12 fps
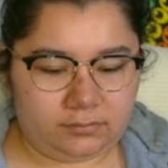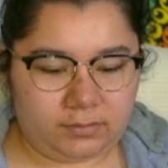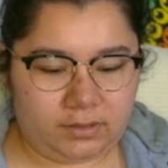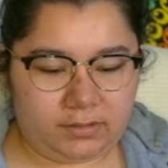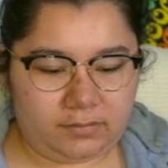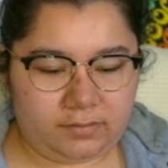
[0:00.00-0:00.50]

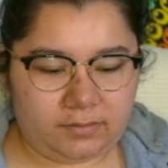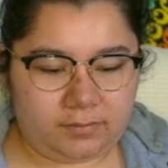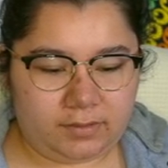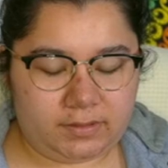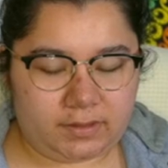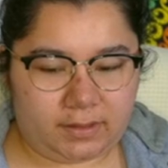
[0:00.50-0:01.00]
Like there was
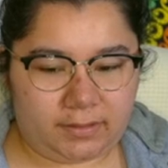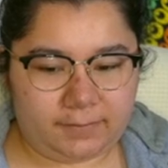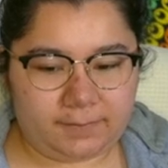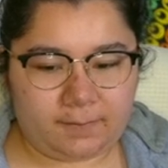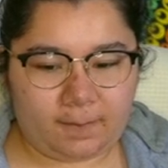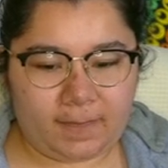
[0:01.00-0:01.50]
one
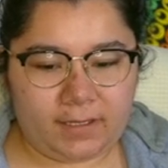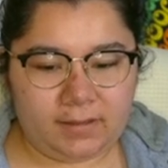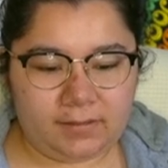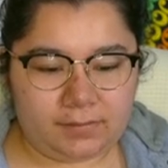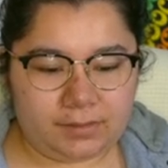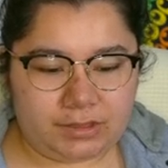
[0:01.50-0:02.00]
time
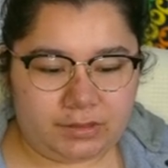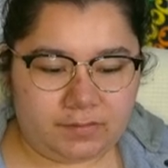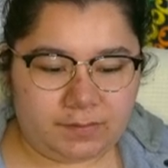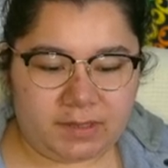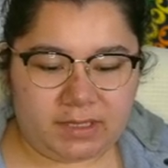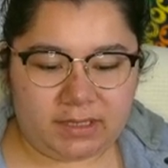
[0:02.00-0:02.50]
where she
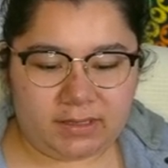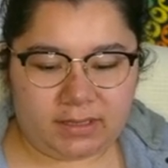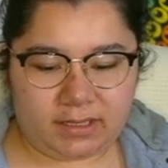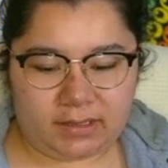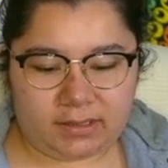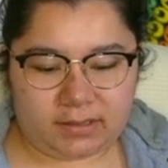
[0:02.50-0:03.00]
was making
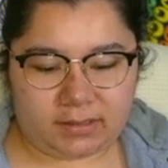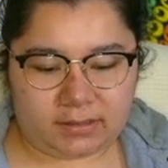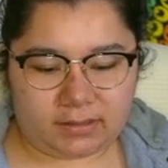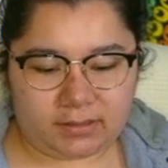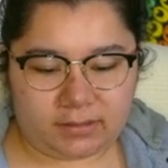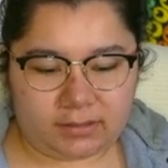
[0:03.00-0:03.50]
like
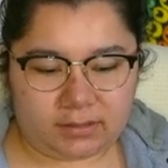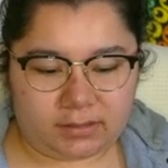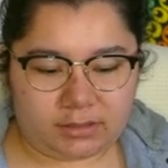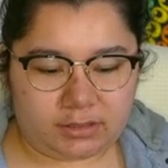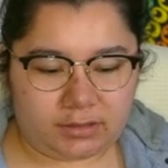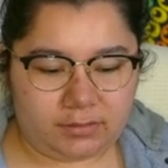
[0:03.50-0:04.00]
a, a
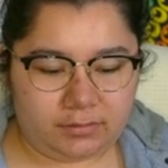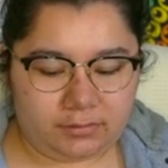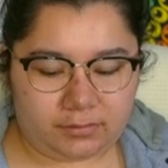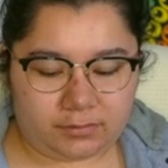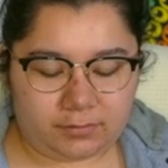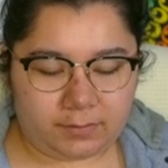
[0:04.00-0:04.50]
chicken
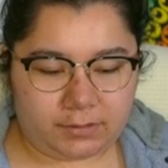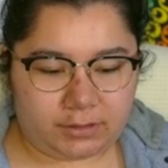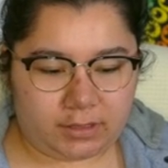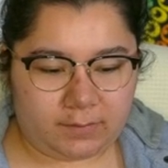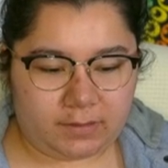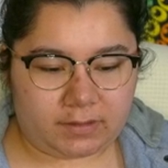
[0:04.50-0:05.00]
noodle soup and she
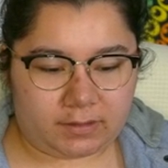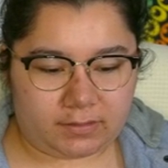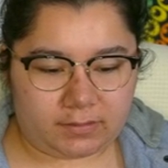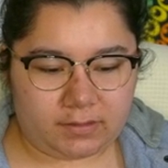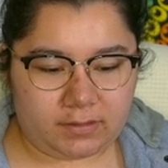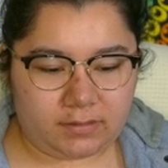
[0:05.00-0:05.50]
had me
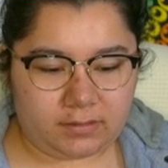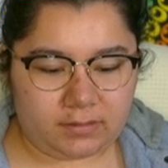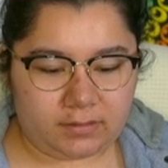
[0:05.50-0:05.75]
taste it.